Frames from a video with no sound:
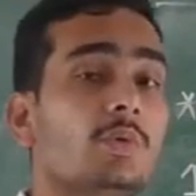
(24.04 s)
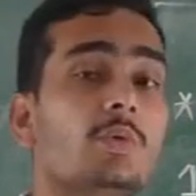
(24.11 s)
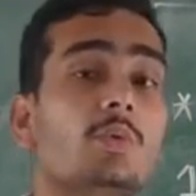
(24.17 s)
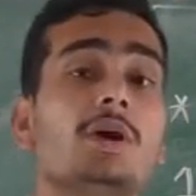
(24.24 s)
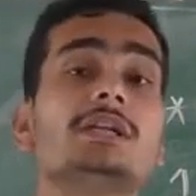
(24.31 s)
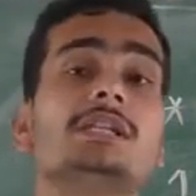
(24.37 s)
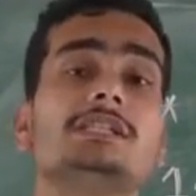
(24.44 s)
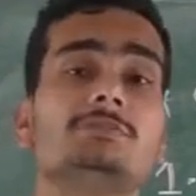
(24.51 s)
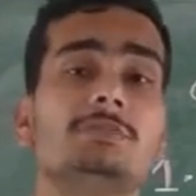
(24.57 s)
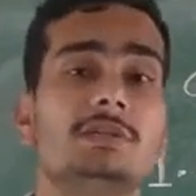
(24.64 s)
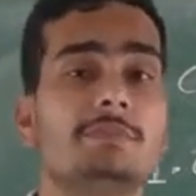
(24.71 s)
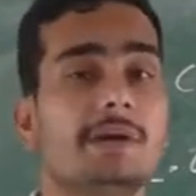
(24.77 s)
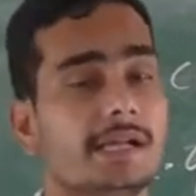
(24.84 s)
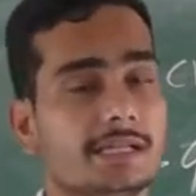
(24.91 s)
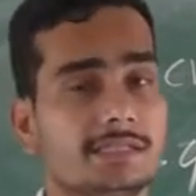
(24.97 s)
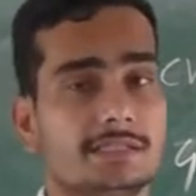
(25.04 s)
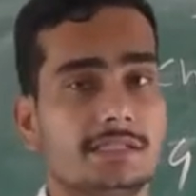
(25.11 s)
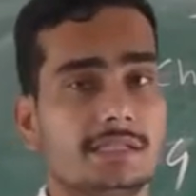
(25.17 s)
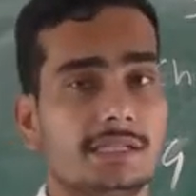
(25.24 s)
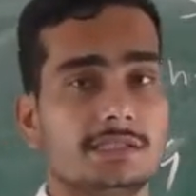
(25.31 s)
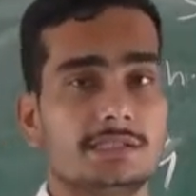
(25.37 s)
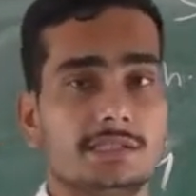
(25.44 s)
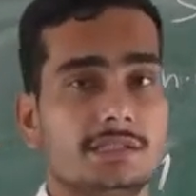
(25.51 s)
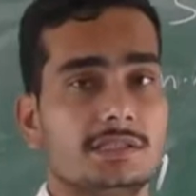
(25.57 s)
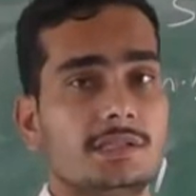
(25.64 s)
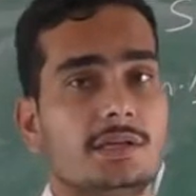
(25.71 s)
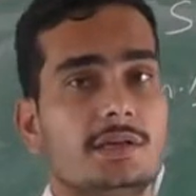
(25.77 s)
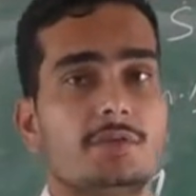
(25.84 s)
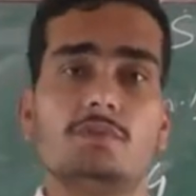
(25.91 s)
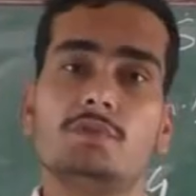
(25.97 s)
What is meant by consideration?
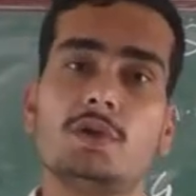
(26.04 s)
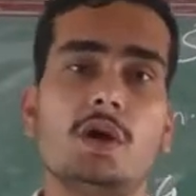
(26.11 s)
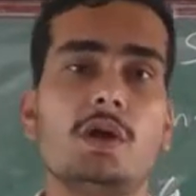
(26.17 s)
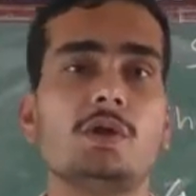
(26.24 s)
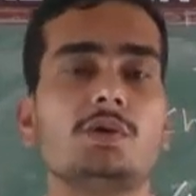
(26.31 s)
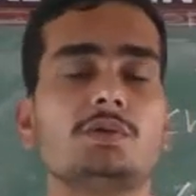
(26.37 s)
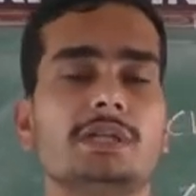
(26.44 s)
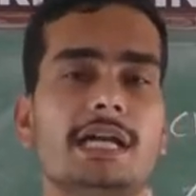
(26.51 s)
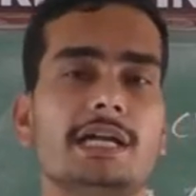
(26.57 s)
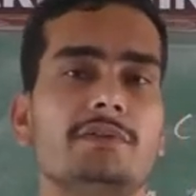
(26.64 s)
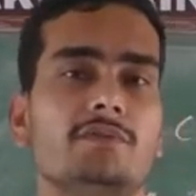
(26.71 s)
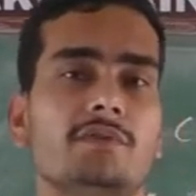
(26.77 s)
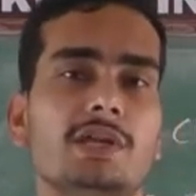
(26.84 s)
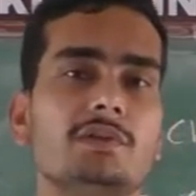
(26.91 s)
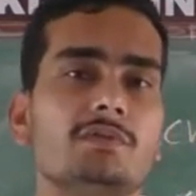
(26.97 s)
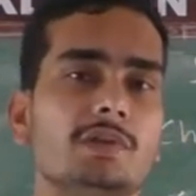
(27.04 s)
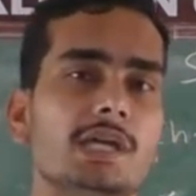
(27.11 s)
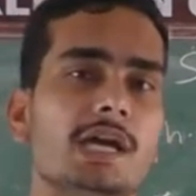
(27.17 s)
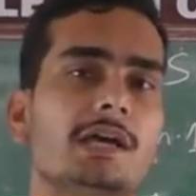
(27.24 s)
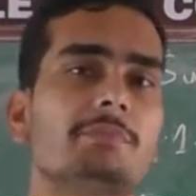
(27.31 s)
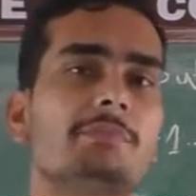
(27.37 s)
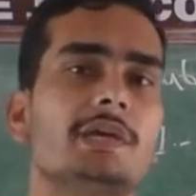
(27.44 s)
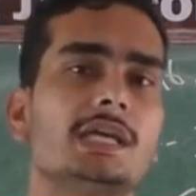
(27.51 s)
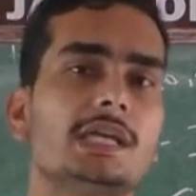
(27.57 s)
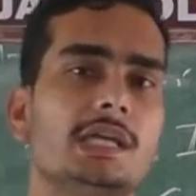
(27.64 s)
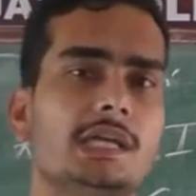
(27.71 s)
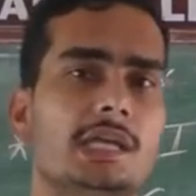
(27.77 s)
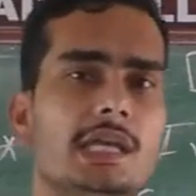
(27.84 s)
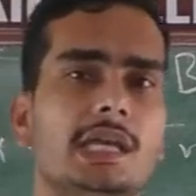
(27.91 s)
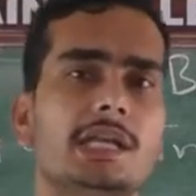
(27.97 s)
We all know that when we are
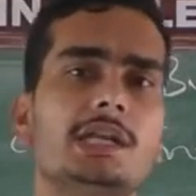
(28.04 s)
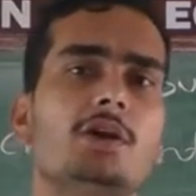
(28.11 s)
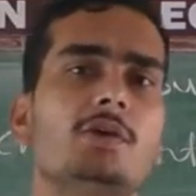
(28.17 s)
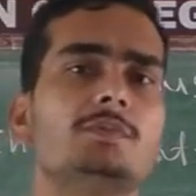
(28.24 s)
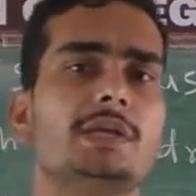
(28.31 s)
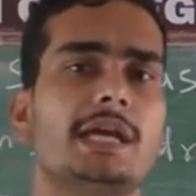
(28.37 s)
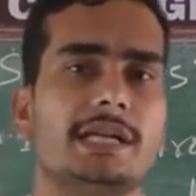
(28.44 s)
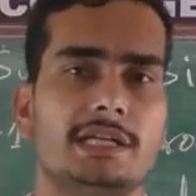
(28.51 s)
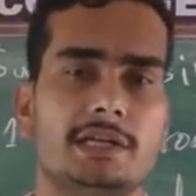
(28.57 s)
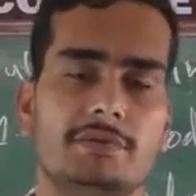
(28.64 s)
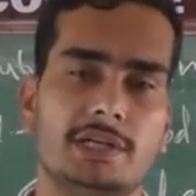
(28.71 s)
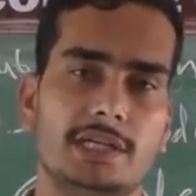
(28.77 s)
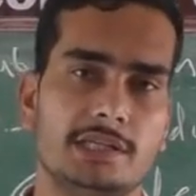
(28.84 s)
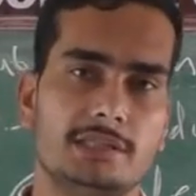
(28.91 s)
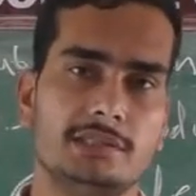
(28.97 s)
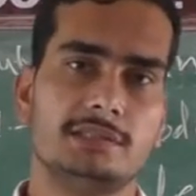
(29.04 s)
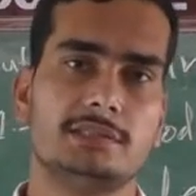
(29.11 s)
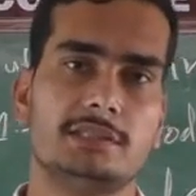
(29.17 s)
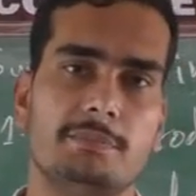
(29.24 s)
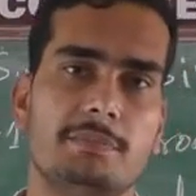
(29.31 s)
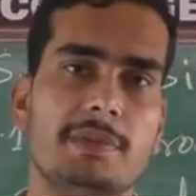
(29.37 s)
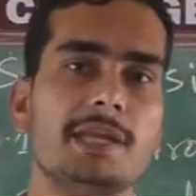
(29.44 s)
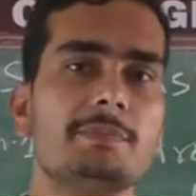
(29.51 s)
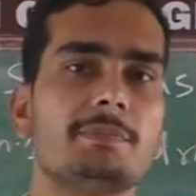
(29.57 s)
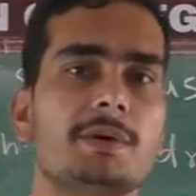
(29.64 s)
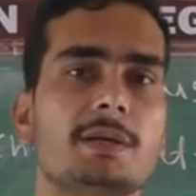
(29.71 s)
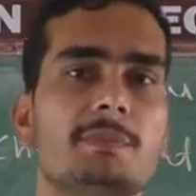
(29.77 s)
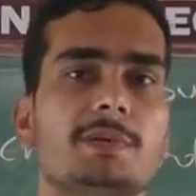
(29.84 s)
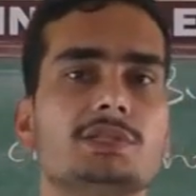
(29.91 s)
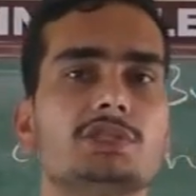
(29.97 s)
making any of the activity, the main
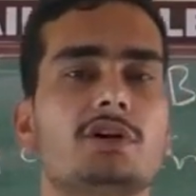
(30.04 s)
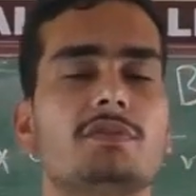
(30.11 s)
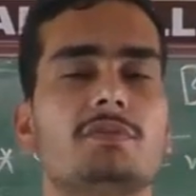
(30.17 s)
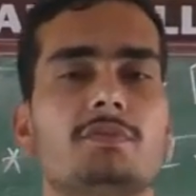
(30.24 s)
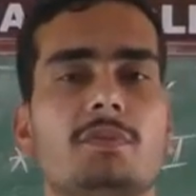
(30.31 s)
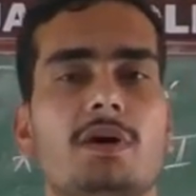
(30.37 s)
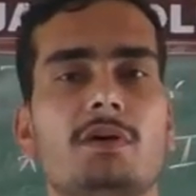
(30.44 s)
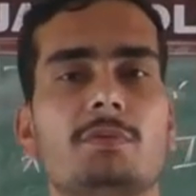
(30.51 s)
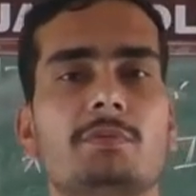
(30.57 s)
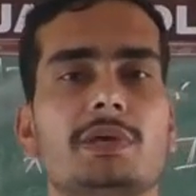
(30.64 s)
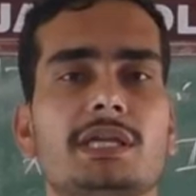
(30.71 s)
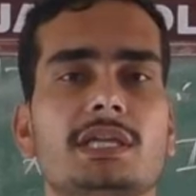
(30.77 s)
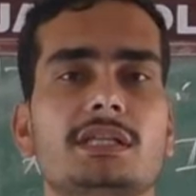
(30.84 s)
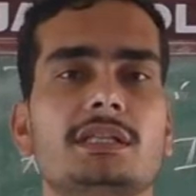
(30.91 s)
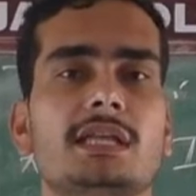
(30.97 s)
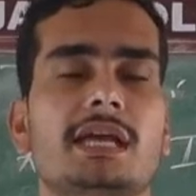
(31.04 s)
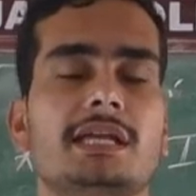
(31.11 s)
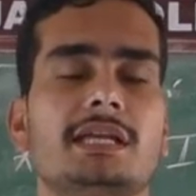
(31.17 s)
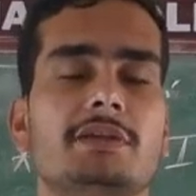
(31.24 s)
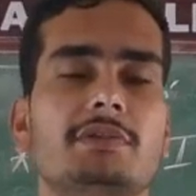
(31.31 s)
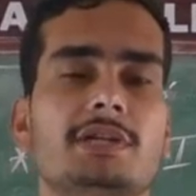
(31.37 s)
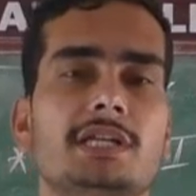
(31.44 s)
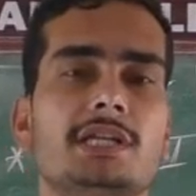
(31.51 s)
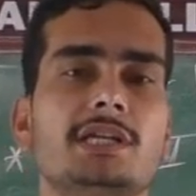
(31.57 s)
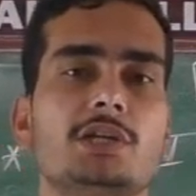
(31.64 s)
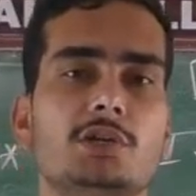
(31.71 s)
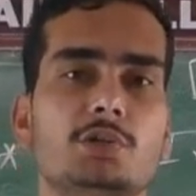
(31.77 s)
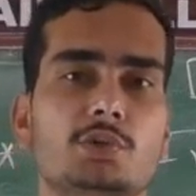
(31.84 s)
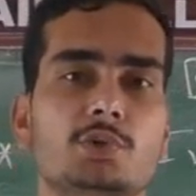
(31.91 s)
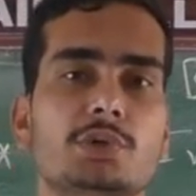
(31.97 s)
purpose of our making the activity
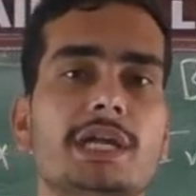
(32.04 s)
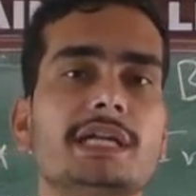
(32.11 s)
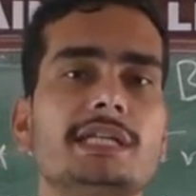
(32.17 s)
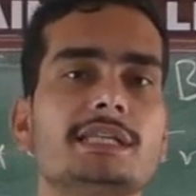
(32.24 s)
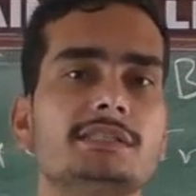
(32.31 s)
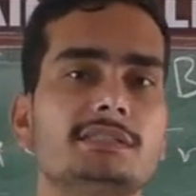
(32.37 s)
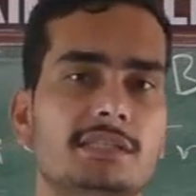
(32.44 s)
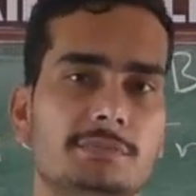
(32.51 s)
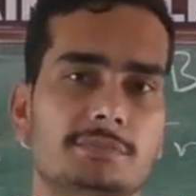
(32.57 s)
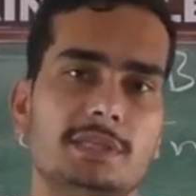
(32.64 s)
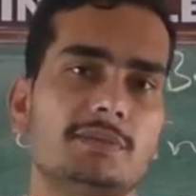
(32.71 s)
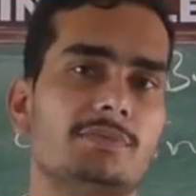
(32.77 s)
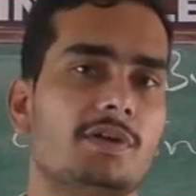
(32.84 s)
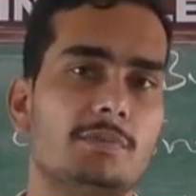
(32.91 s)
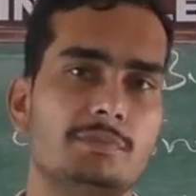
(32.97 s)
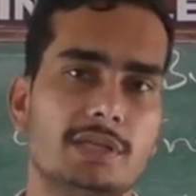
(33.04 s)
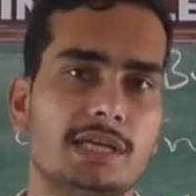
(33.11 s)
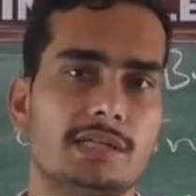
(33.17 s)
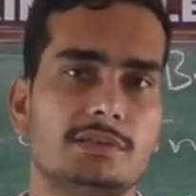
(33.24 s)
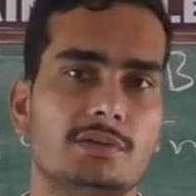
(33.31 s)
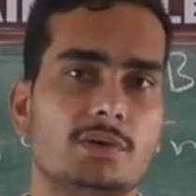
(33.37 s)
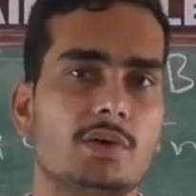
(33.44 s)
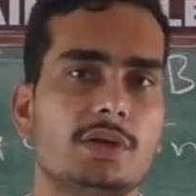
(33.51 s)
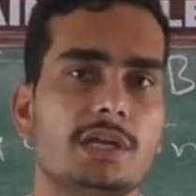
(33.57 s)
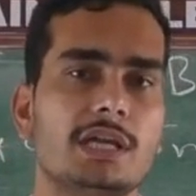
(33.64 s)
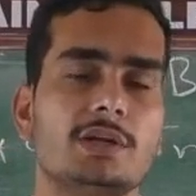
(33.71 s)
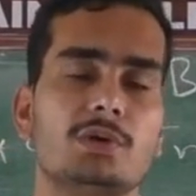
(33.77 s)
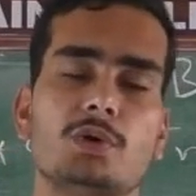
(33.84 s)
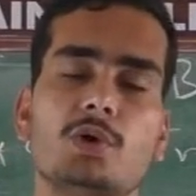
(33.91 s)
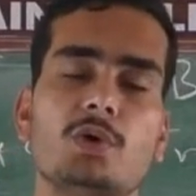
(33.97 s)
to getting something from that.
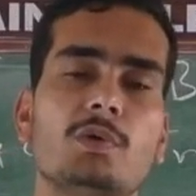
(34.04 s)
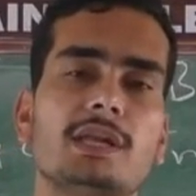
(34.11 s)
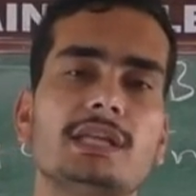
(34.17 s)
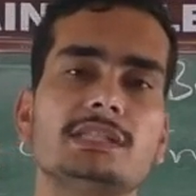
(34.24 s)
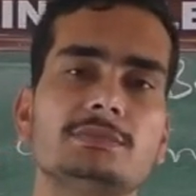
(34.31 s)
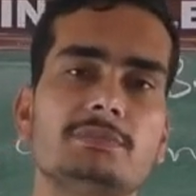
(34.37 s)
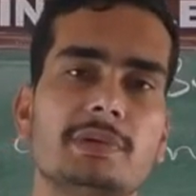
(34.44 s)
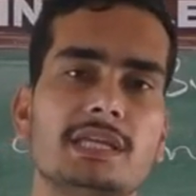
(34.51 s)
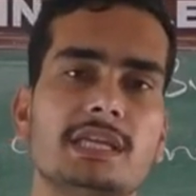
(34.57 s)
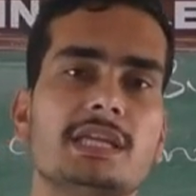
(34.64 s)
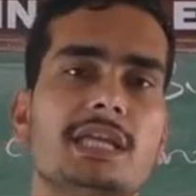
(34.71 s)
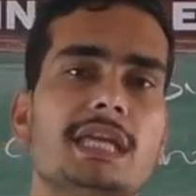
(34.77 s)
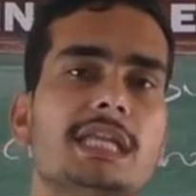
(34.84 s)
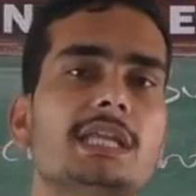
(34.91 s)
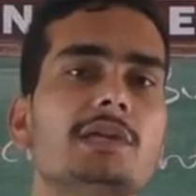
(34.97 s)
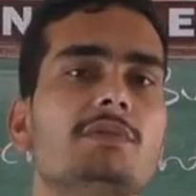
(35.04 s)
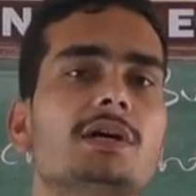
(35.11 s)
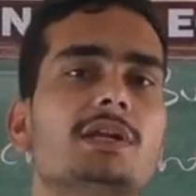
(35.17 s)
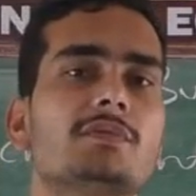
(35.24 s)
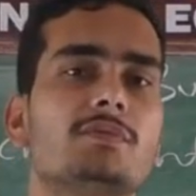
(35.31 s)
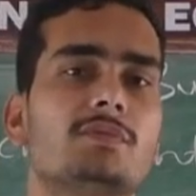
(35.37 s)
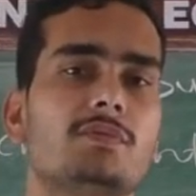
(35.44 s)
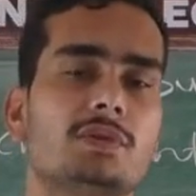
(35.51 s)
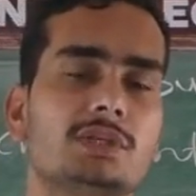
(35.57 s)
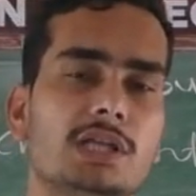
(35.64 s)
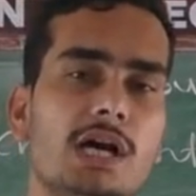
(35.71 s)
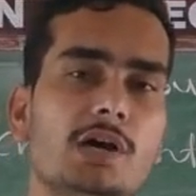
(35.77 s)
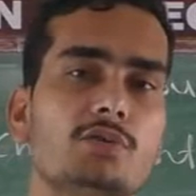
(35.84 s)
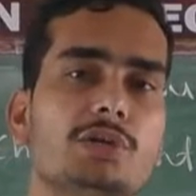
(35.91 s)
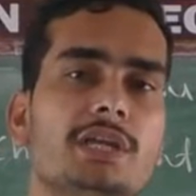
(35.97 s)
Okay, no one is making any work
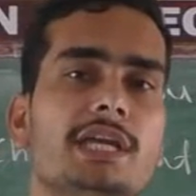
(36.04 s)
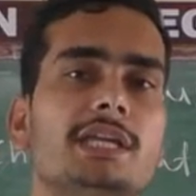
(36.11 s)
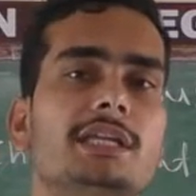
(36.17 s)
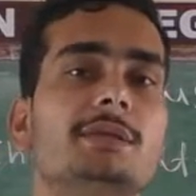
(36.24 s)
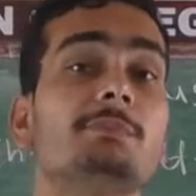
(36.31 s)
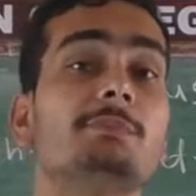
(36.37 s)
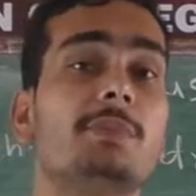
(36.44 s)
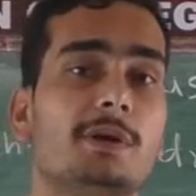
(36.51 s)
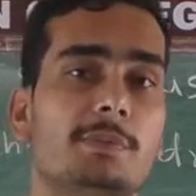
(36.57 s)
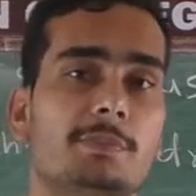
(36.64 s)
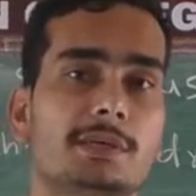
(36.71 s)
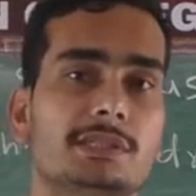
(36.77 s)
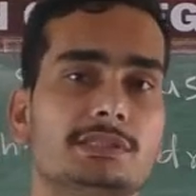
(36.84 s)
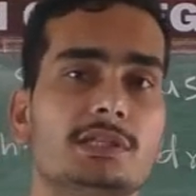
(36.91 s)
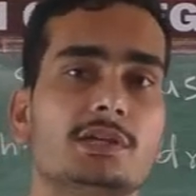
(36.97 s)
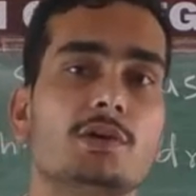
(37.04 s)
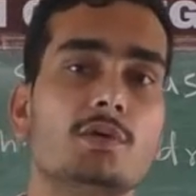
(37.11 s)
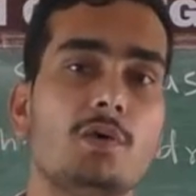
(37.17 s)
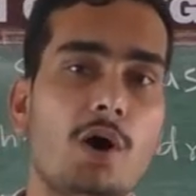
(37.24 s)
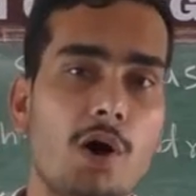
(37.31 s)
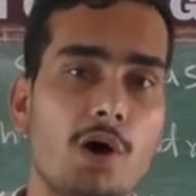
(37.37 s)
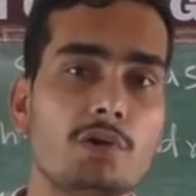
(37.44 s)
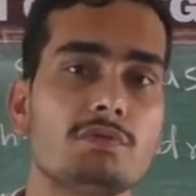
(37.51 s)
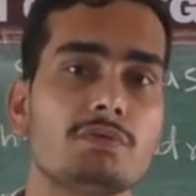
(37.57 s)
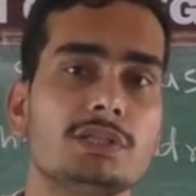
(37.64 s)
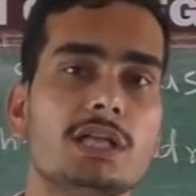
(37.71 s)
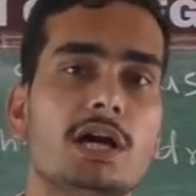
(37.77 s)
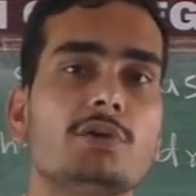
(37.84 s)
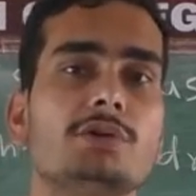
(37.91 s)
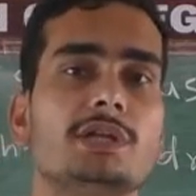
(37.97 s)
without any purpose or
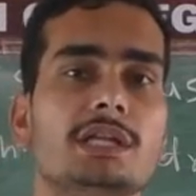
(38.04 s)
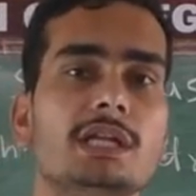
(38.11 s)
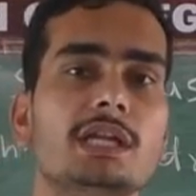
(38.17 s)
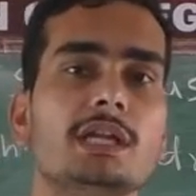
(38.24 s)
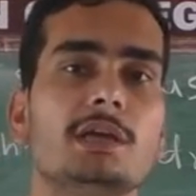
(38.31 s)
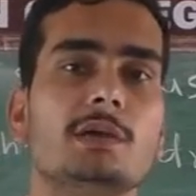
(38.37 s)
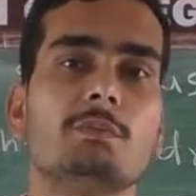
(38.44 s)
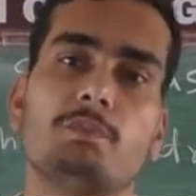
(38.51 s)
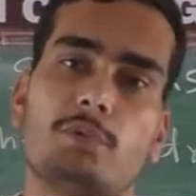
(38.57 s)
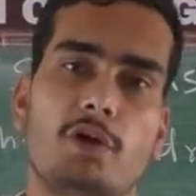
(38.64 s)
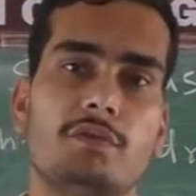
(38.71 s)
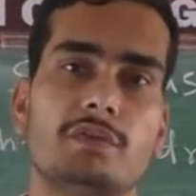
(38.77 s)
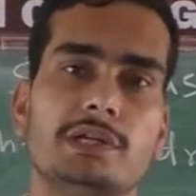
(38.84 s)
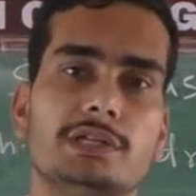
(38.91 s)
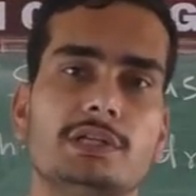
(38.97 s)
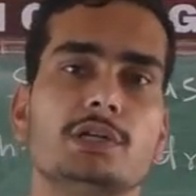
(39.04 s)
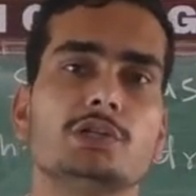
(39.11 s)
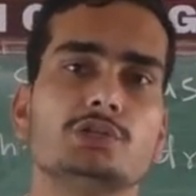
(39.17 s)
without any profit.